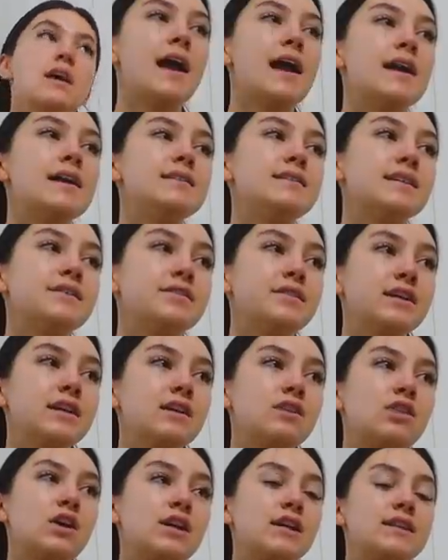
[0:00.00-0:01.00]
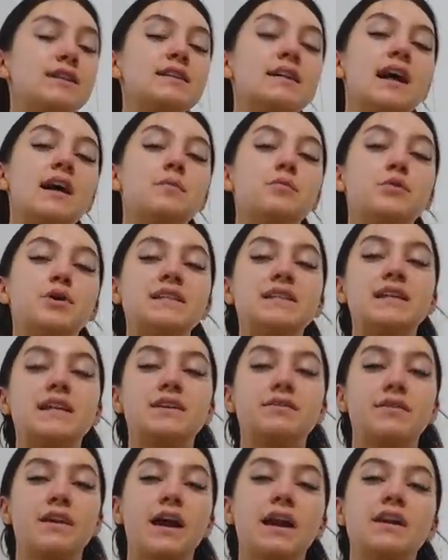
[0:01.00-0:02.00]
And I feel like a lot of the time we take
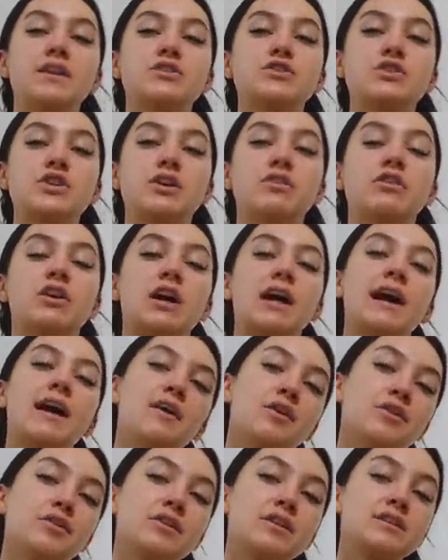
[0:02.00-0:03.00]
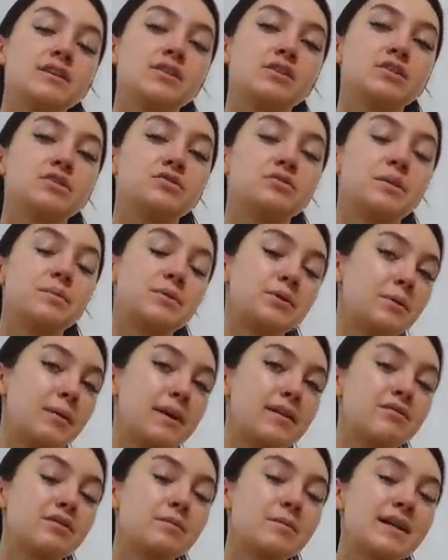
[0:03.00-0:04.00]
advantage of our health until it's ripped
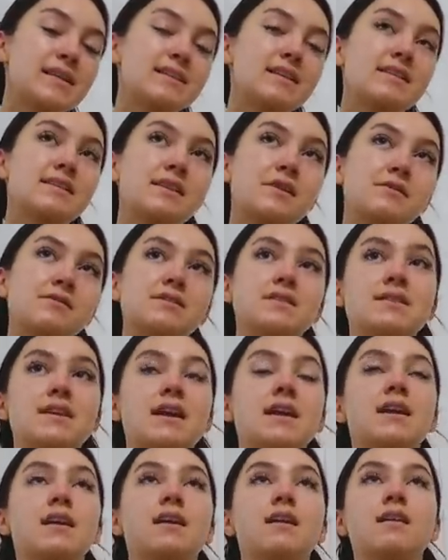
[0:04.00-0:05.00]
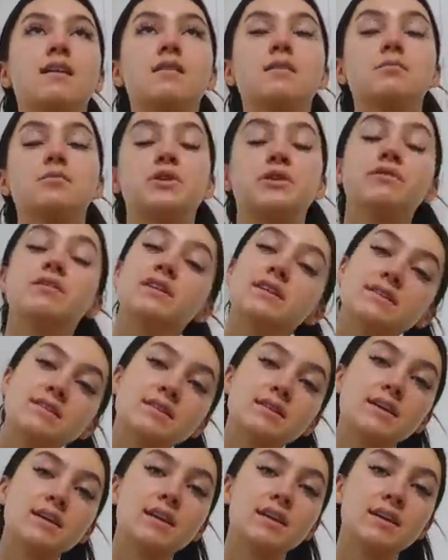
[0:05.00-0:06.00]
away from us, as I was saying
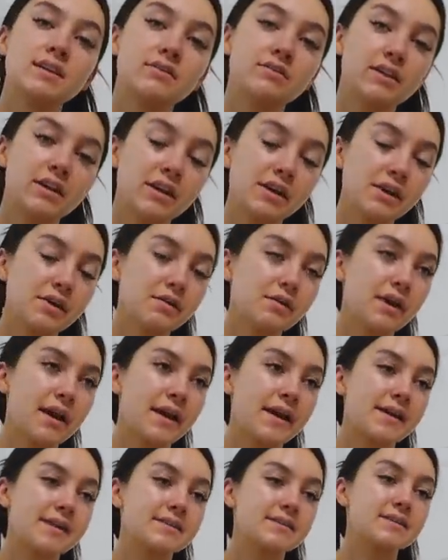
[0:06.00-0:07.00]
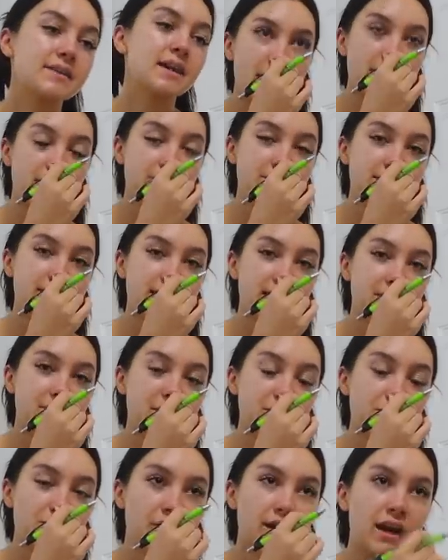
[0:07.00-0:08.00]
previously in the video. And I just need to
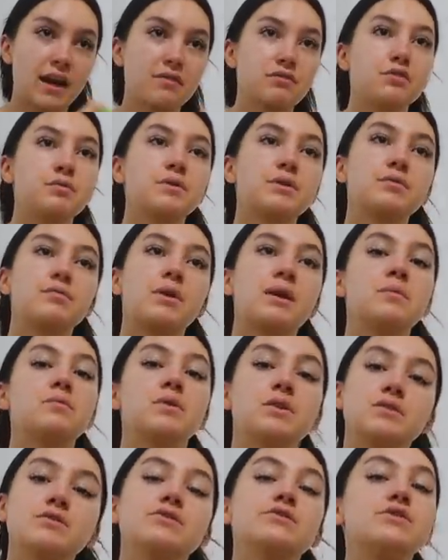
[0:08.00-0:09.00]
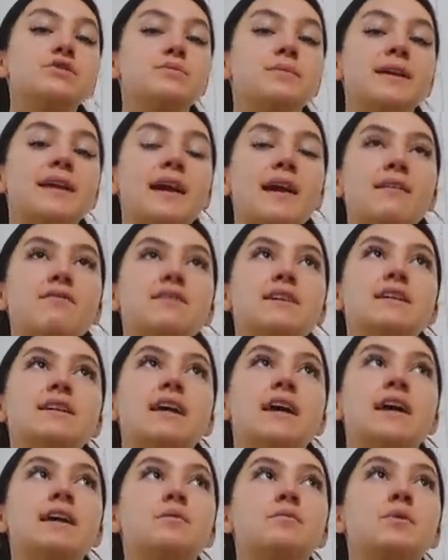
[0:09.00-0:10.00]
be more careful with what I'm consuming every
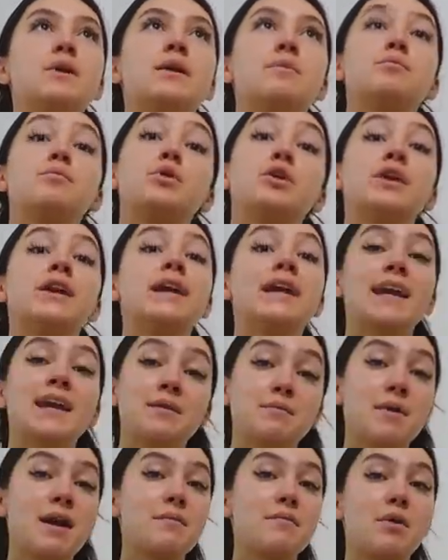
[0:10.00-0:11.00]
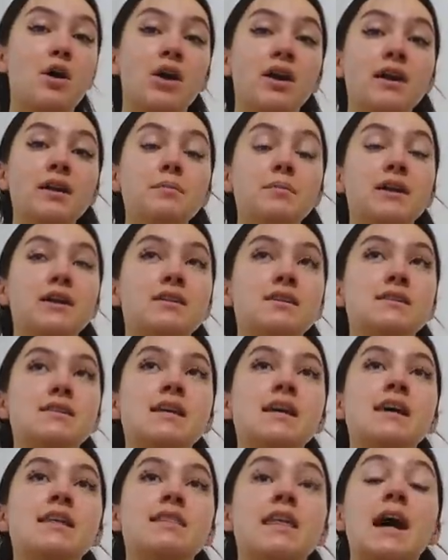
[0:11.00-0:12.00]
day and what I'm putting in my body, because
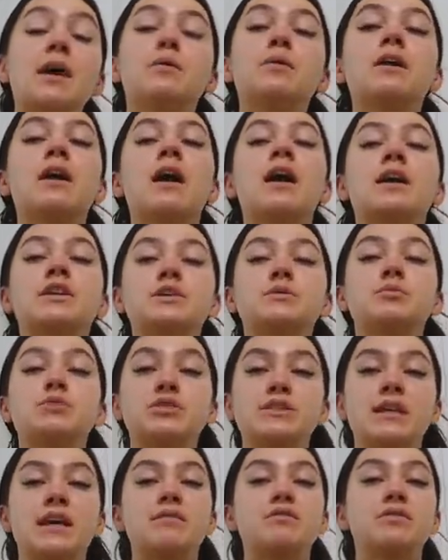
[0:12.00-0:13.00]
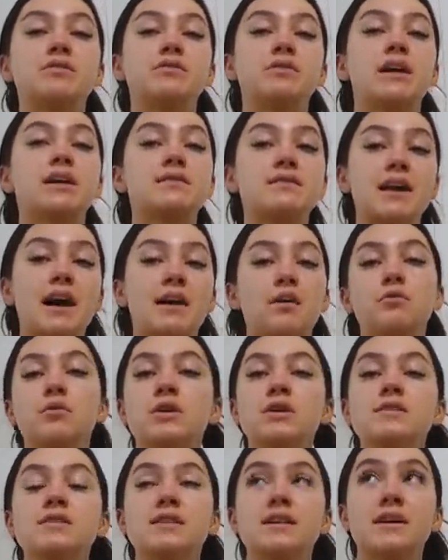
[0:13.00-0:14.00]
that 100% reflects
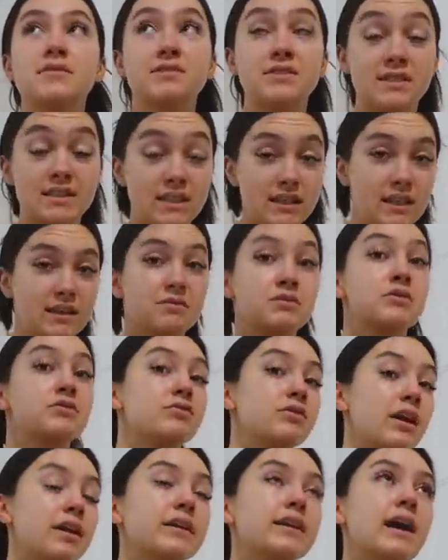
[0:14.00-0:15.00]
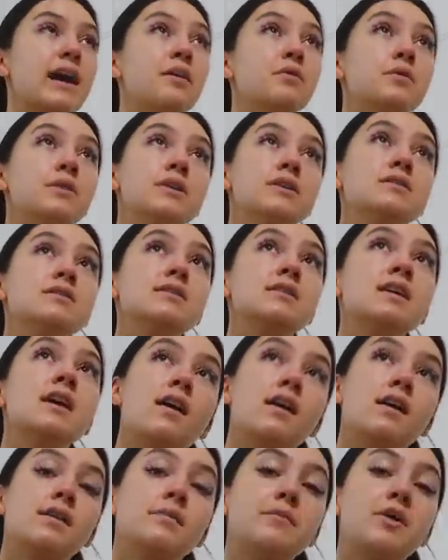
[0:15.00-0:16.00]
outwards, and I've seen it reflect outwards.
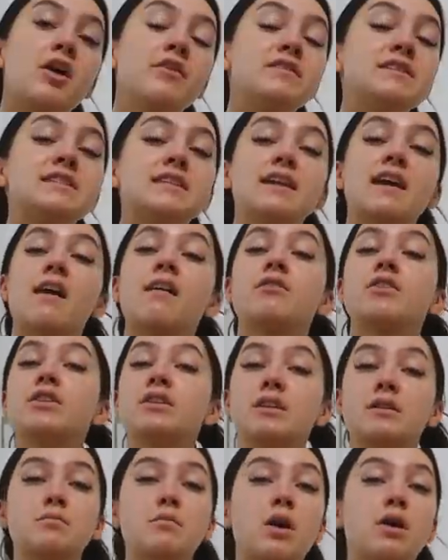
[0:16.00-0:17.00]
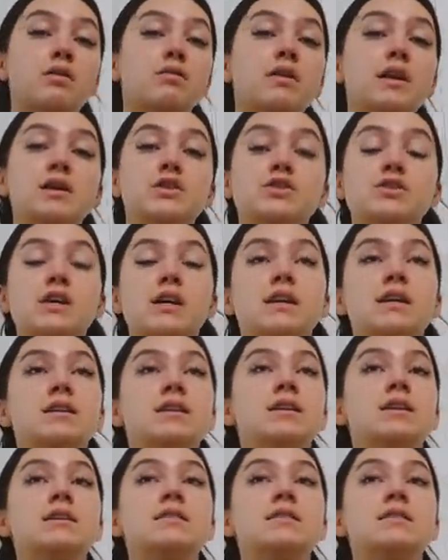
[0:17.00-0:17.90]
Obviously, everything in moderation.